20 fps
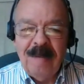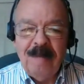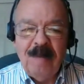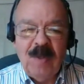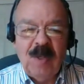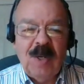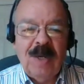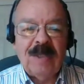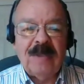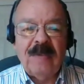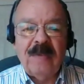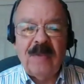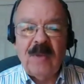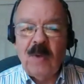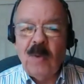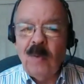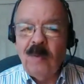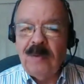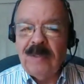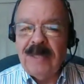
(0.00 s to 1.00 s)
because of the
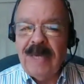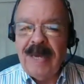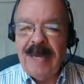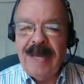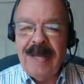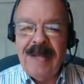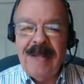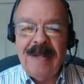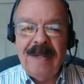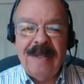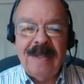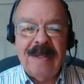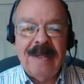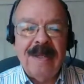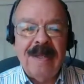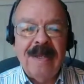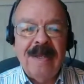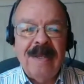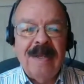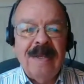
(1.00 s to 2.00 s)
hotel,
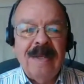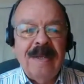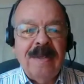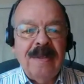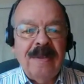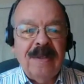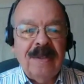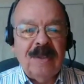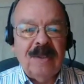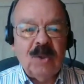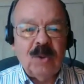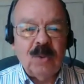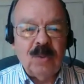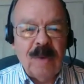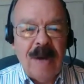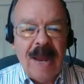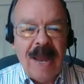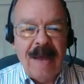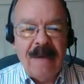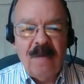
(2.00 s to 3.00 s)
the
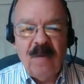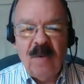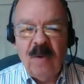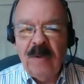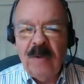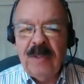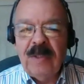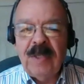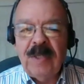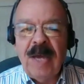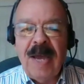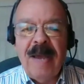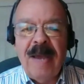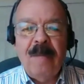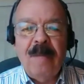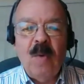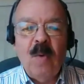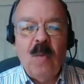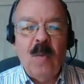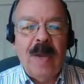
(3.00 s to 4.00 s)
travel, the time
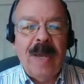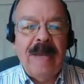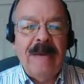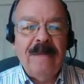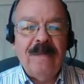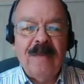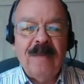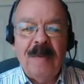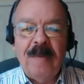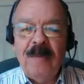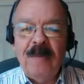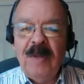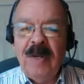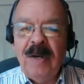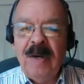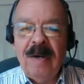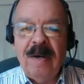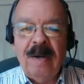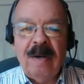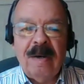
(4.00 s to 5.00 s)
away from
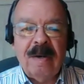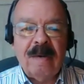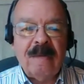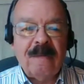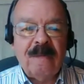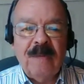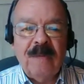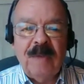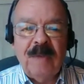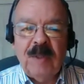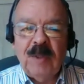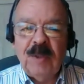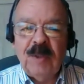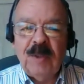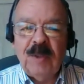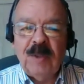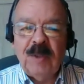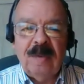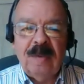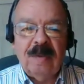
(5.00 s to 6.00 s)
their
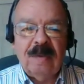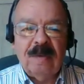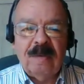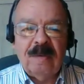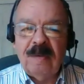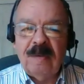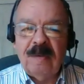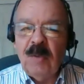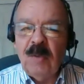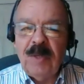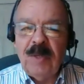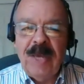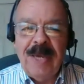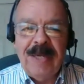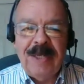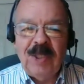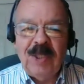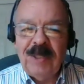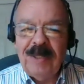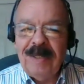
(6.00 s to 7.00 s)
physical
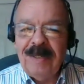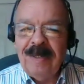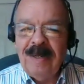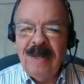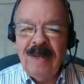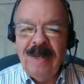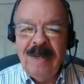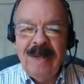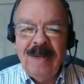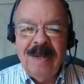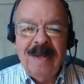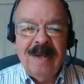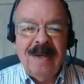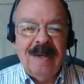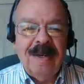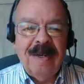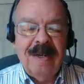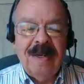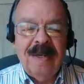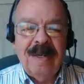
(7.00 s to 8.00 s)
location.
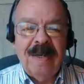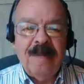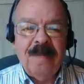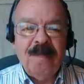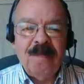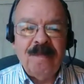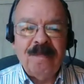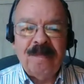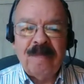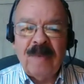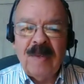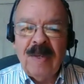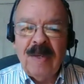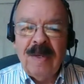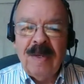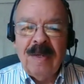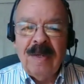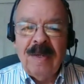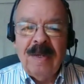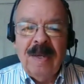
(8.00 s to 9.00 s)
Um,
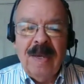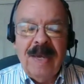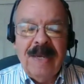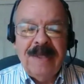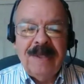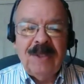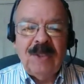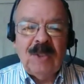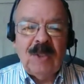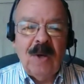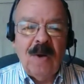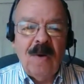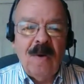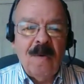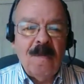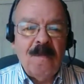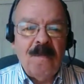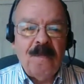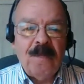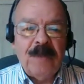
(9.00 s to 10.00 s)
and
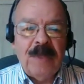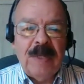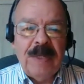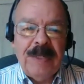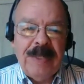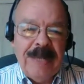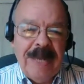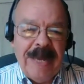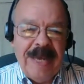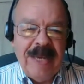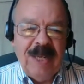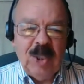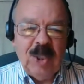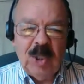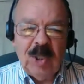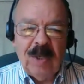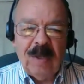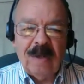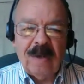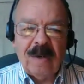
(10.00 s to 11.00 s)
so the
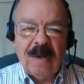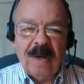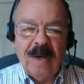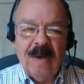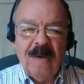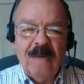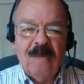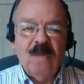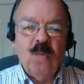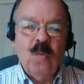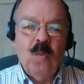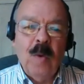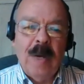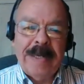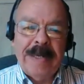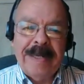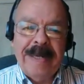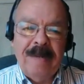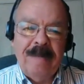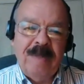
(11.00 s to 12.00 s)
nature of
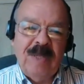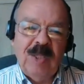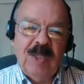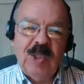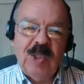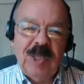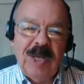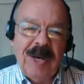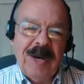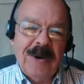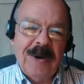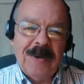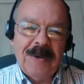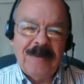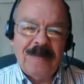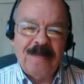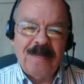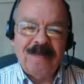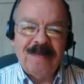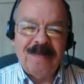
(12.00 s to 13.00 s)
what can be shared